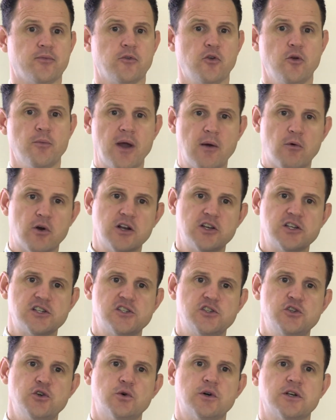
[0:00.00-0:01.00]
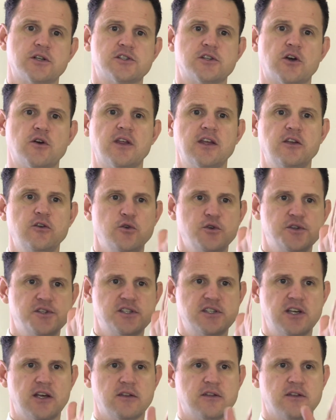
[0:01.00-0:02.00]
You may want to just do it so that you
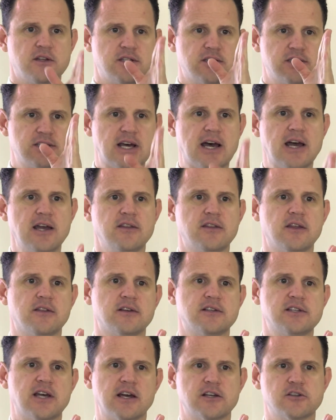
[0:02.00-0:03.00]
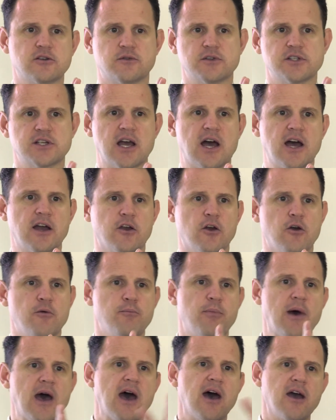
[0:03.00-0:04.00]
set the date that the tax office can't go
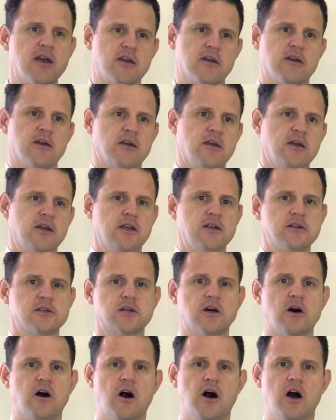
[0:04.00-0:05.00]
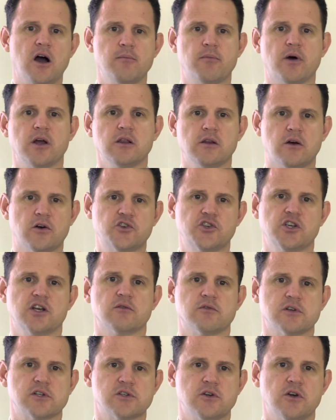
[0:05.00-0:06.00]
back in time by lodging a
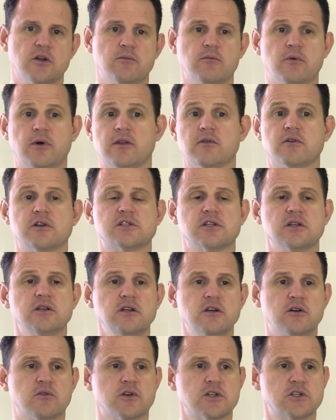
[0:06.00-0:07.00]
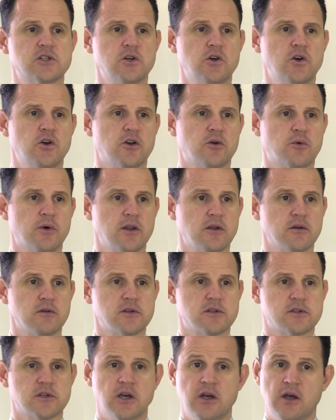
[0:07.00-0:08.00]
return, whether it's a nil return or whether
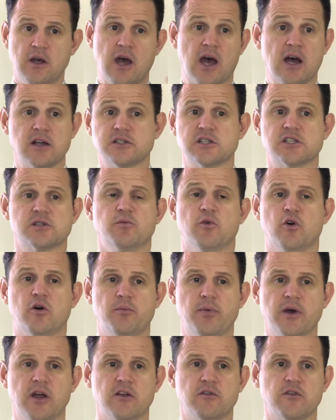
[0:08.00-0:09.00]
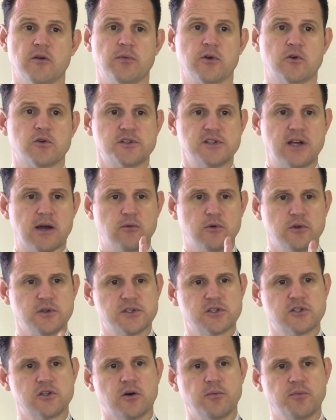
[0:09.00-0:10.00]
it has a small benefit, because that will
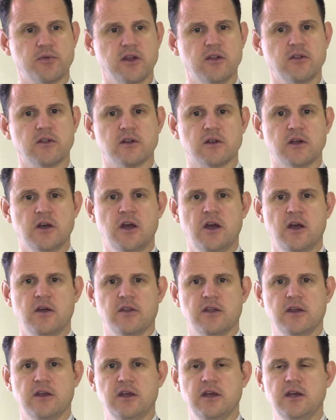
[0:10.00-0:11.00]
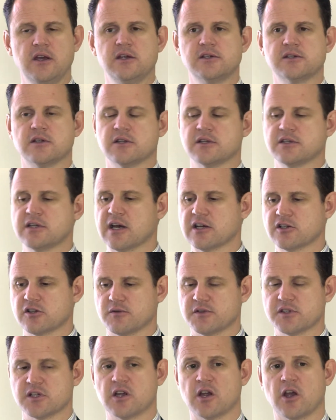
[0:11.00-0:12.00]
stop then the years that the tax
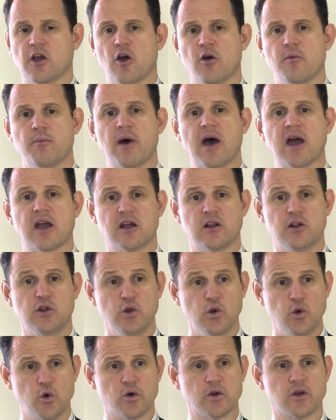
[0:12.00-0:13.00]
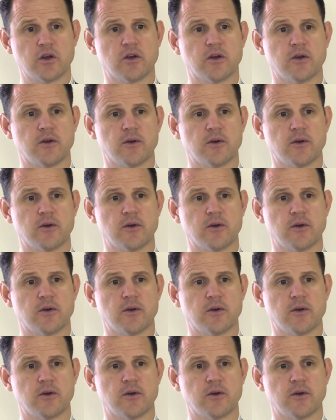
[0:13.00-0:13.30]
office can go back and look.